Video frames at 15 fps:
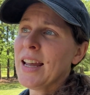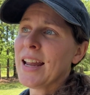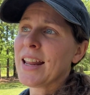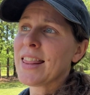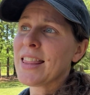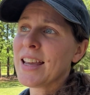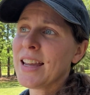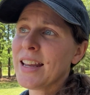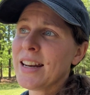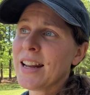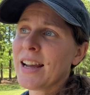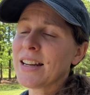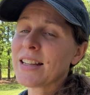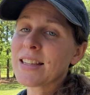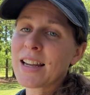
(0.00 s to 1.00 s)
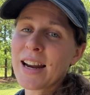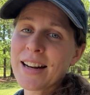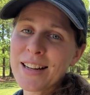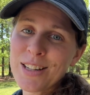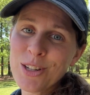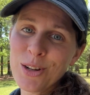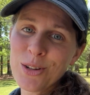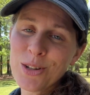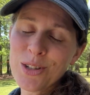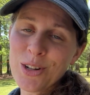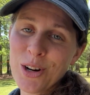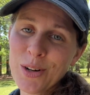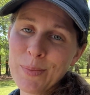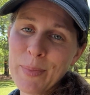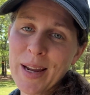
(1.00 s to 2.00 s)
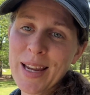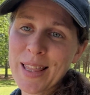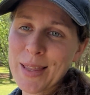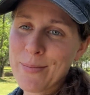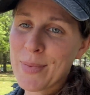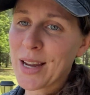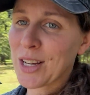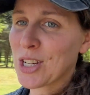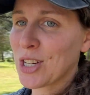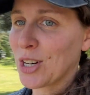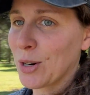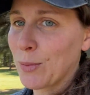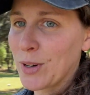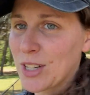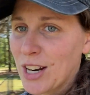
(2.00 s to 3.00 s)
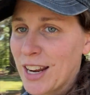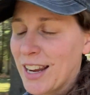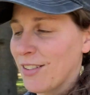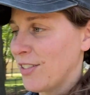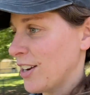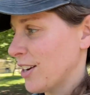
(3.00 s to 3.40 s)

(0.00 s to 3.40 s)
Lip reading: And then I decided to start making the mixture, which I have